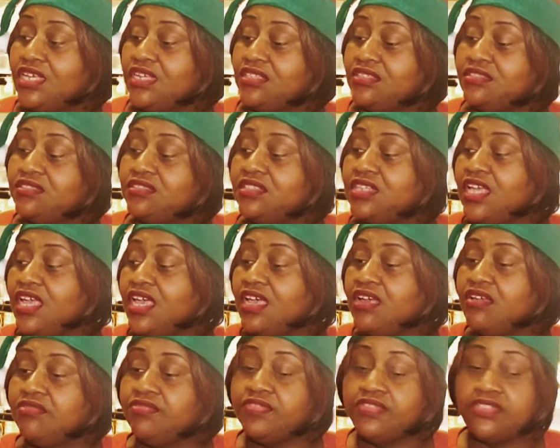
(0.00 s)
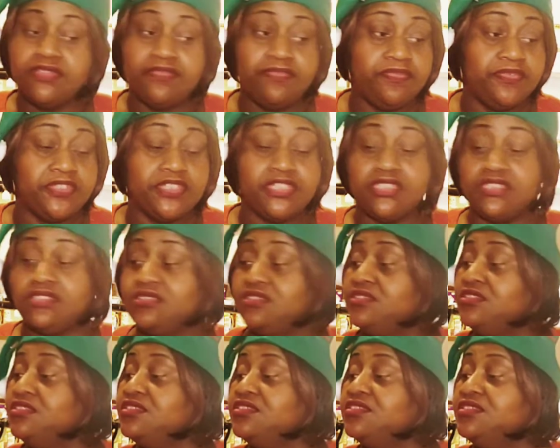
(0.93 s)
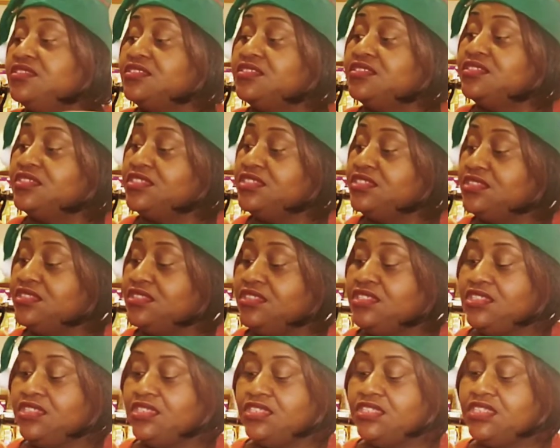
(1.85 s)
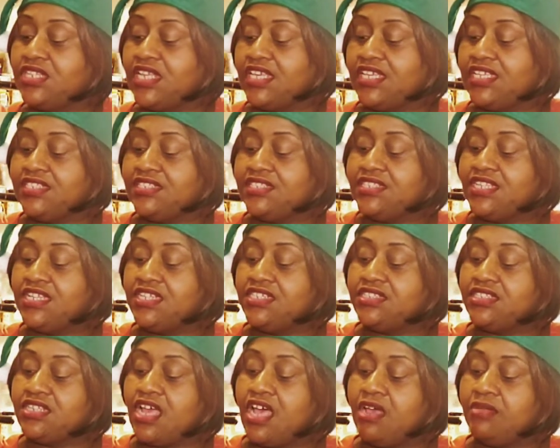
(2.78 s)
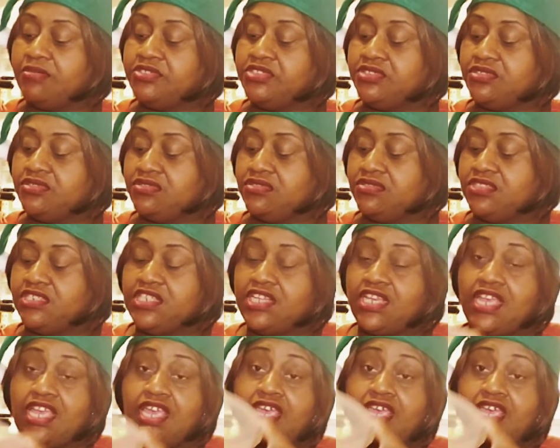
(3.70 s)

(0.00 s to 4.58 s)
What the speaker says: Okay, now for the filling. And like I said, it's optional